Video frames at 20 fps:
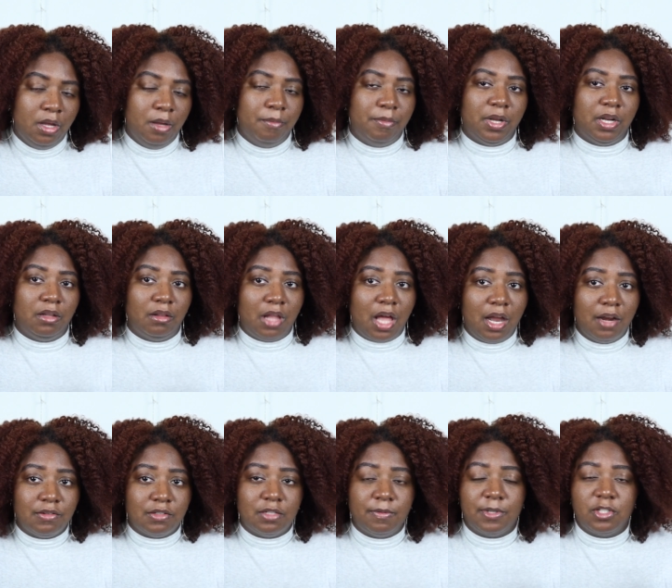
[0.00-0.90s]
But a lot of,
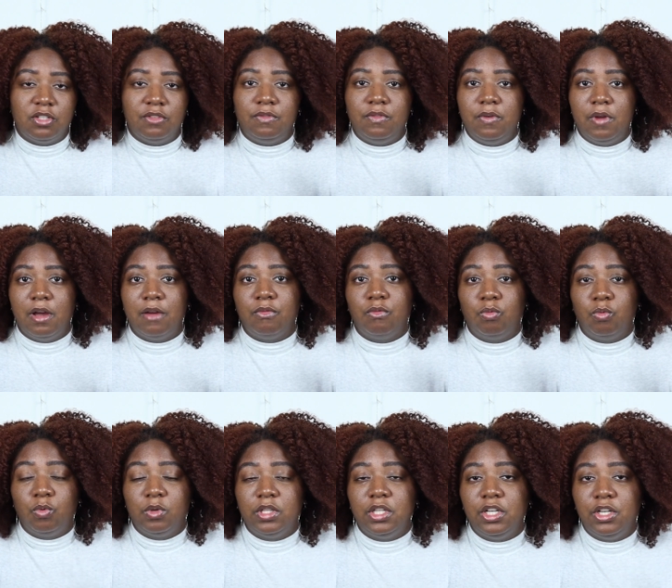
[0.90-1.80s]
especially if you have
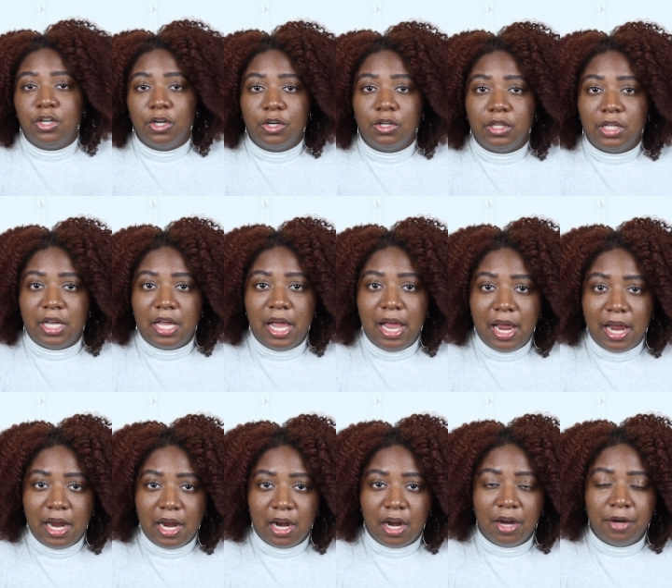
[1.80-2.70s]
really curly
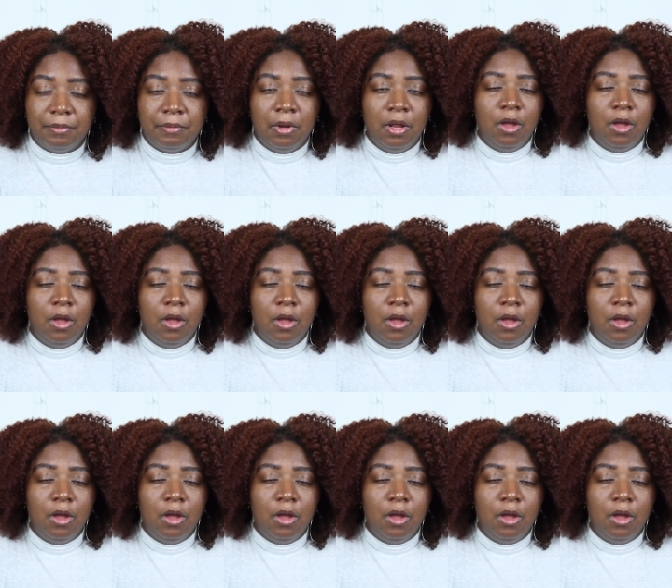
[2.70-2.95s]
hair,